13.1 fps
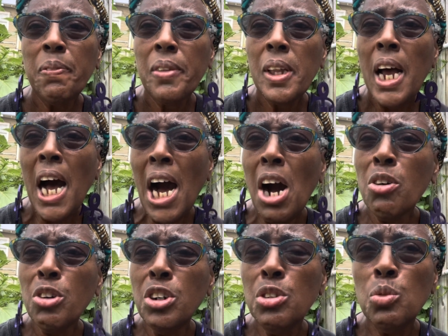how
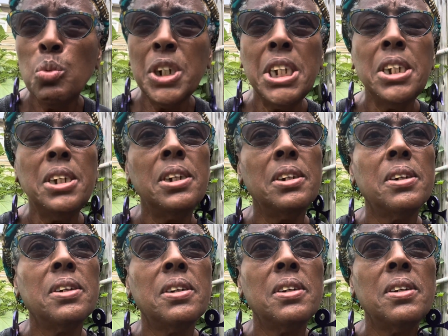could we
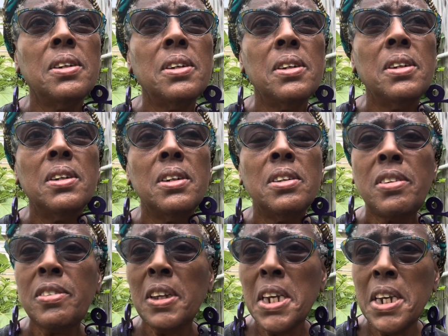
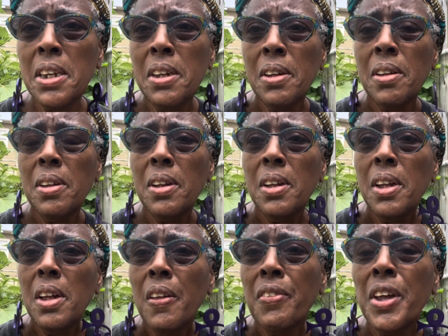say
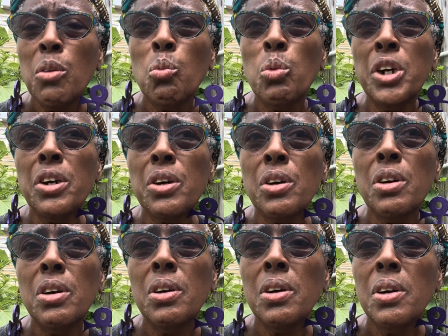that we're
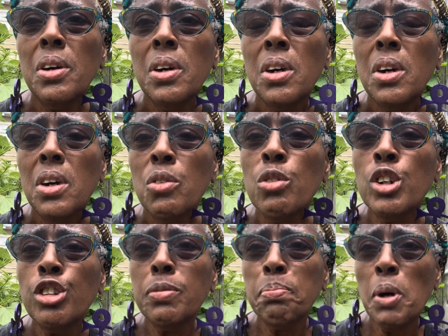
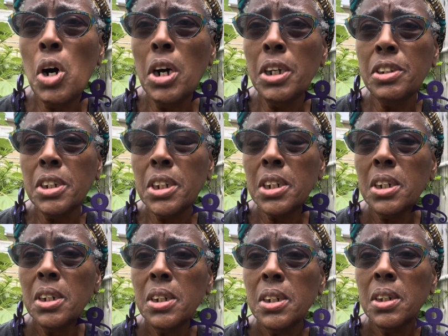responding
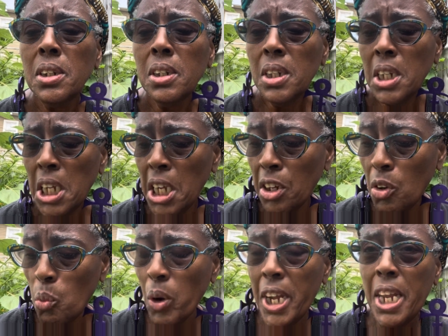in a
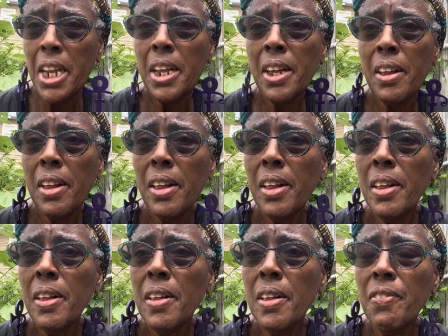way
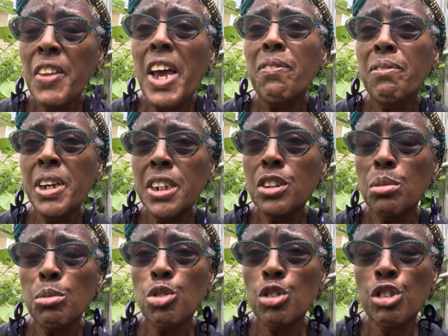that
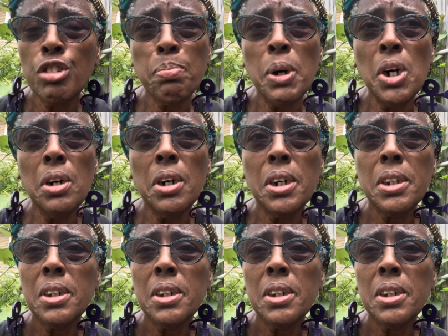victims respond?